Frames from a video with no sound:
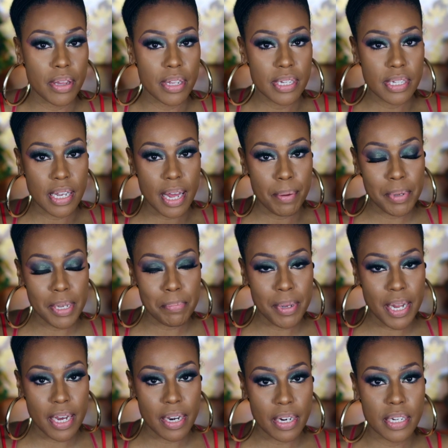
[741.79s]
This
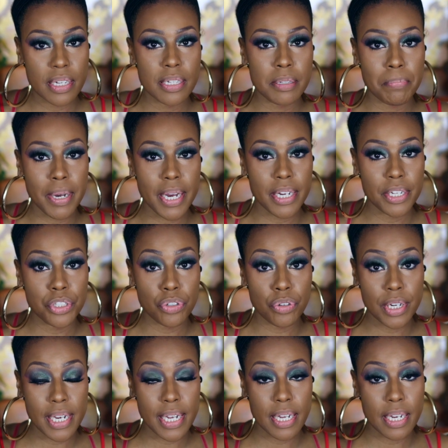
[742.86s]
lip liner is by
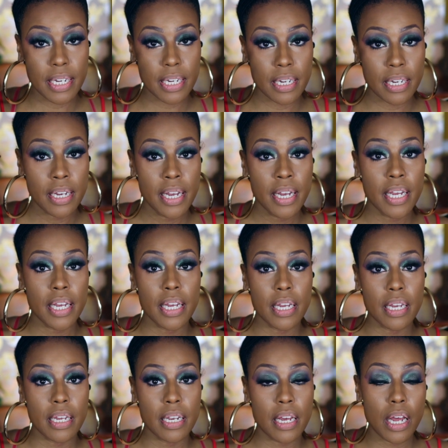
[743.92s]
Jordana
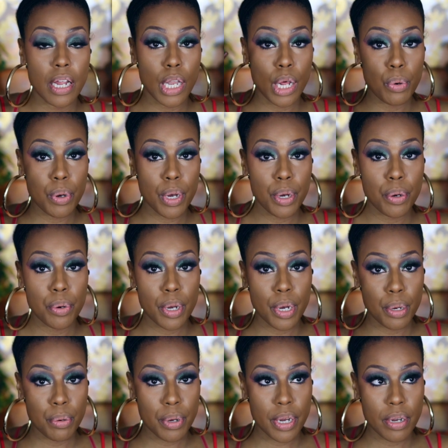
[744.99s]
in Loco
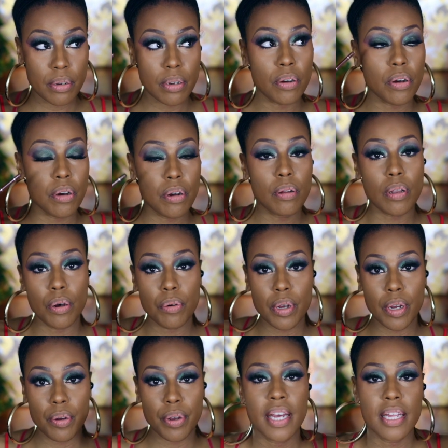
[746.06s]
Coco, no, Coco
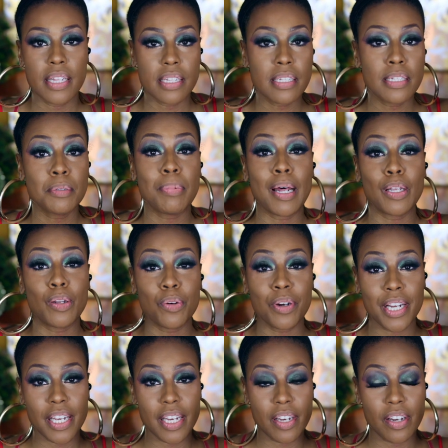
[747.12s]
Loco. And this is by
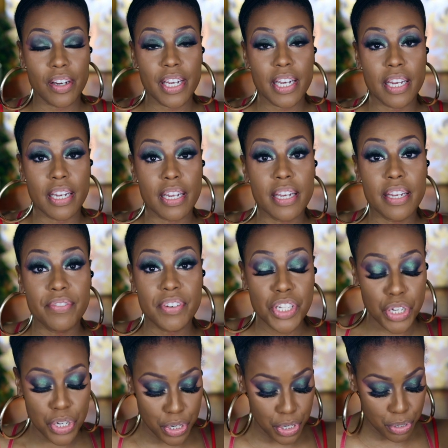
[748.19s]
L'Oreal in
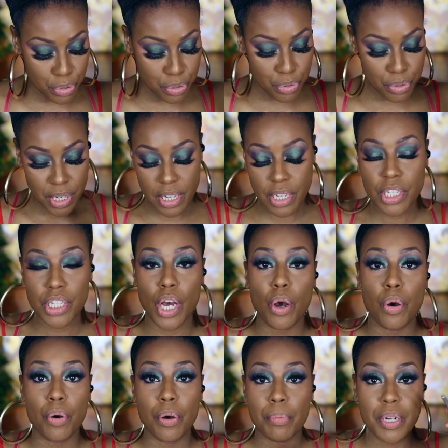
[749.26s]
Eva's Nude.
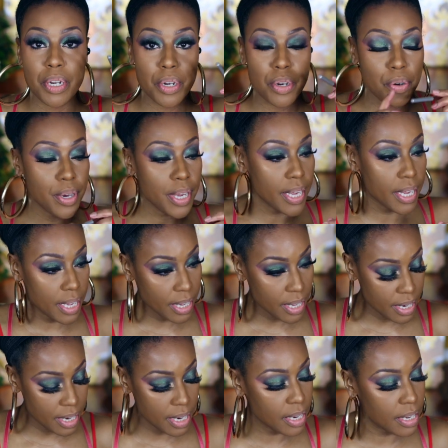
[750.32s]
So I'm gonna go
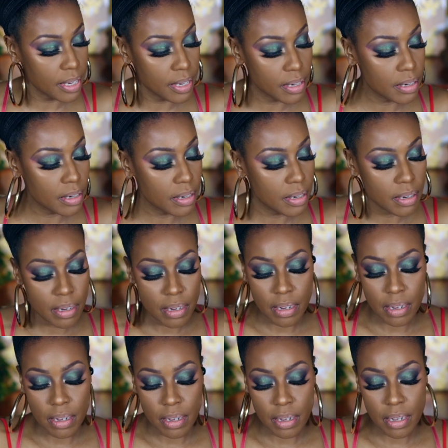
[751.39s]
ahead and
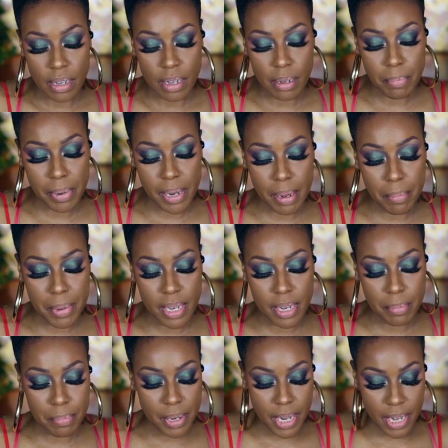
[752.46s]
apply my
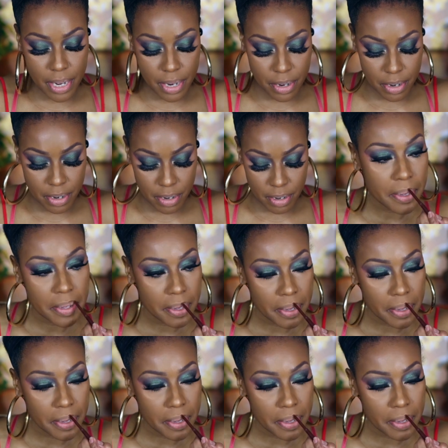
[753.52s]
lip liner.